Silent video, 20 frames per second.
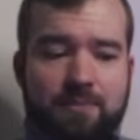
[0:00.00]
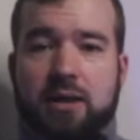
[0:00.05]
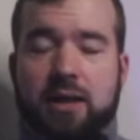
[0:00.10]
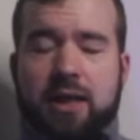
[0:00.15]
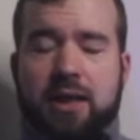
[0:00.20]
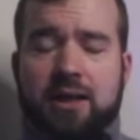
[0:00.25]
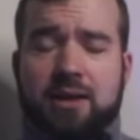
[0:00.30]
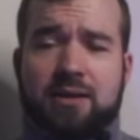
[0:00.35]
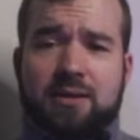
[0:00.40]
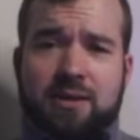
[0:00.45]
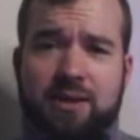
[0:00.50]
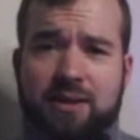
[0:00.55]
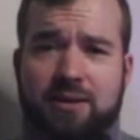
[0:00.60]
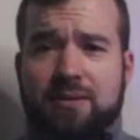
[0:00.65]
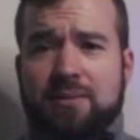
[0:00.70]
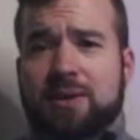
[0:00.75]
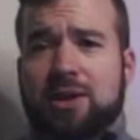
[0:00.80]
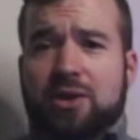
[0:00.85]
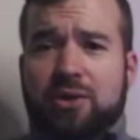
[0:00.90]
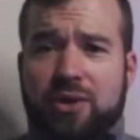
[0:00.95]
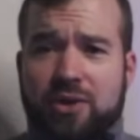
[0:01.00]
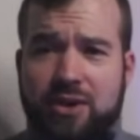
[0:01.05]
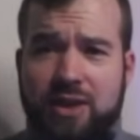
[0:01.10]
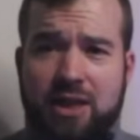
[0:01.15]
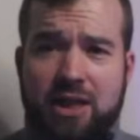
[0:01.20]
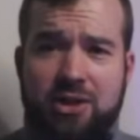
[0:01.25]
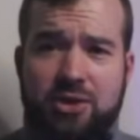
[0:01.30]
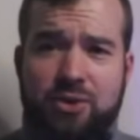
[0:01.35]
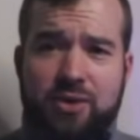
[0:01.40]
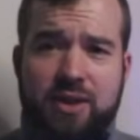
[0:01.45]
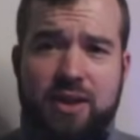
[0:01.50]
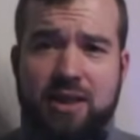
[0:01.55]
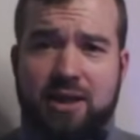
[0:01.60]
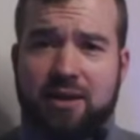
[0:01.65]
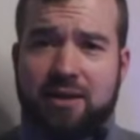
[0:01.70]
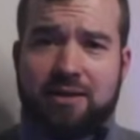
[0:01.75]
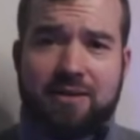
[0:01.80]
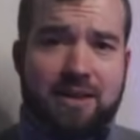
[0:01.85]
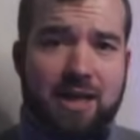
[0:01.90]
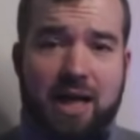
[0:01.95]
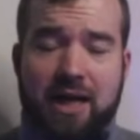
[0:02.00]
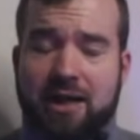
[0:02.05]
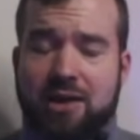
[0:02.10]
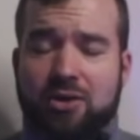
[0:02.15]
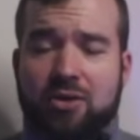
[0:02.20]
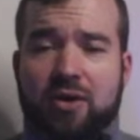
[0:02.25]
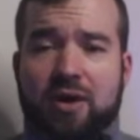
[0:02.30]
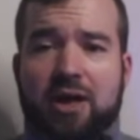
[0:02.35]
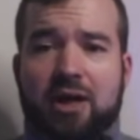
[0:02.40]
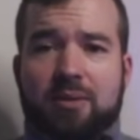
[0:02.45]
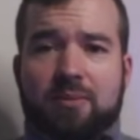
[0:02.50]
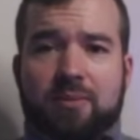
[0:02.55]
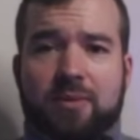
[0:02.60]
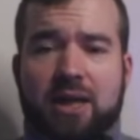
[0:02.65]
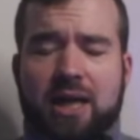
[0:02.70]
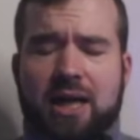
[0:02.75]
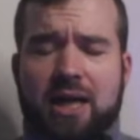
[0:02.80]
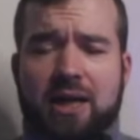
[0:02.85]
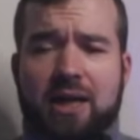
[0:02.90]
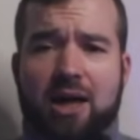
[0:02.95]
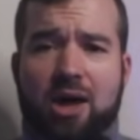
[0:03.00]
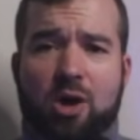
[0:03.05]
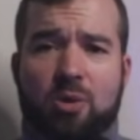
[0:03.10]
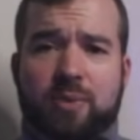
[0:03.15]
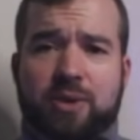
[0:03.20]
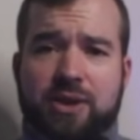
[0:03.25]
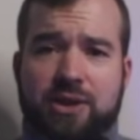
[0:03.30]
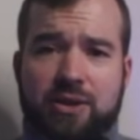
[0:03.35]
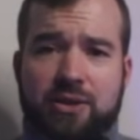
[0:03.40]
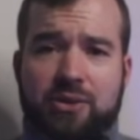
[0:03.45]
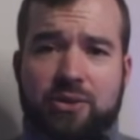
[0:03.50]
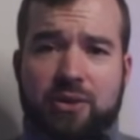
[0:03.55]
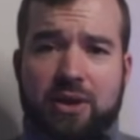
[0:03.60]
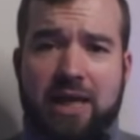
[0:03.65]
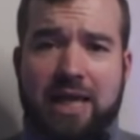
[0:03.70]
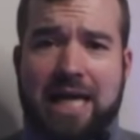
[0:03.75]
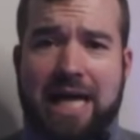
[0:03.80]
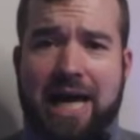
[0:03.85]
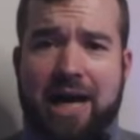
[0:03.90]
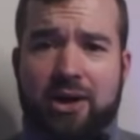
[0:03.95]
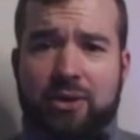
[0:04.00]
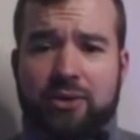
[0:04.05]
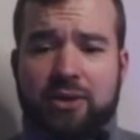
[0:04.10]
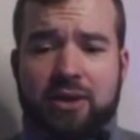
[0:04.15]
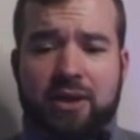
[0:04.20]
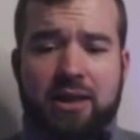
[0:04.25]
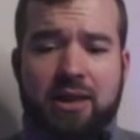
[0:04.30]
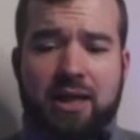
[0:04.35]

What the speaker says: And there's an interesting diagram that helps to lay out